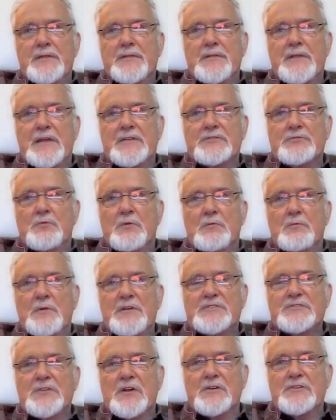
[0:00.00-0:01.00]
And that's what we
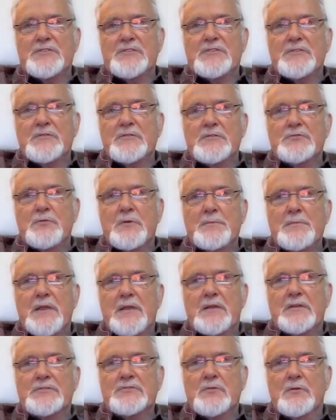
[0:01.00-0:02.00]
start to do, is we
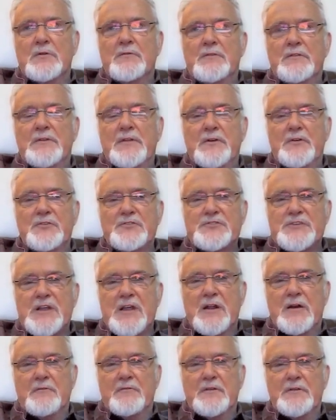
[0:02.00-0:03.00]
make a sort of a liturgy
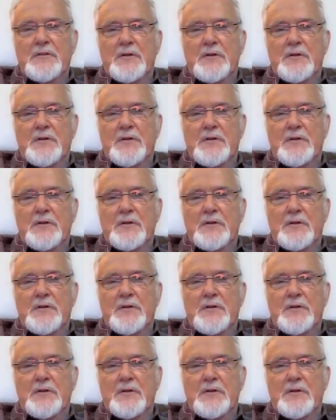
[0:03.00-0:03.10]
out of it.